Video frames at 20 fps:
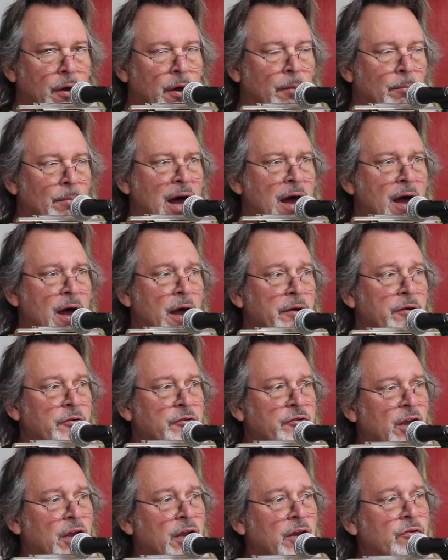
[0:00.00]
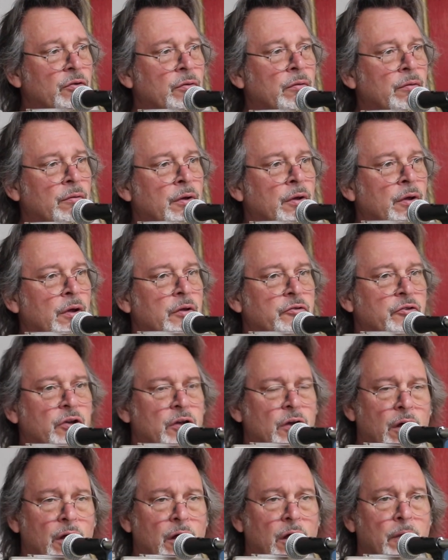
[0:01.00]
A miner's angel, she
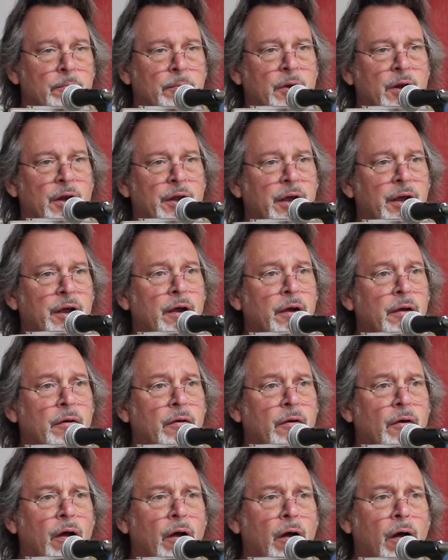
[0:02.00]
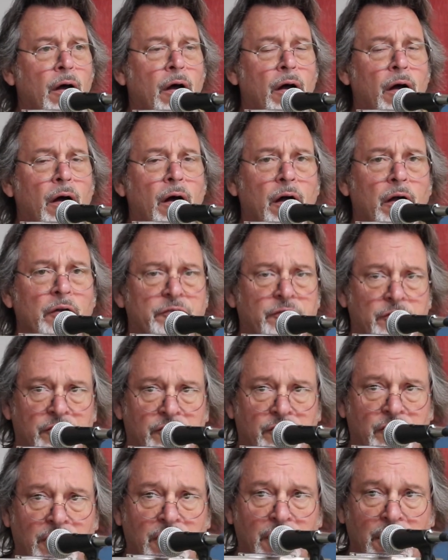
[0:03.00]
come clear across the
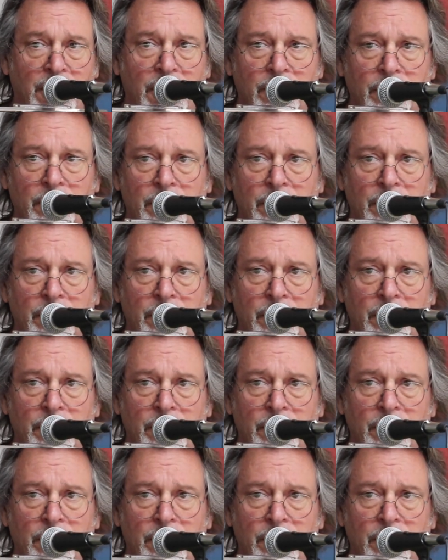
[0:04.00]
sea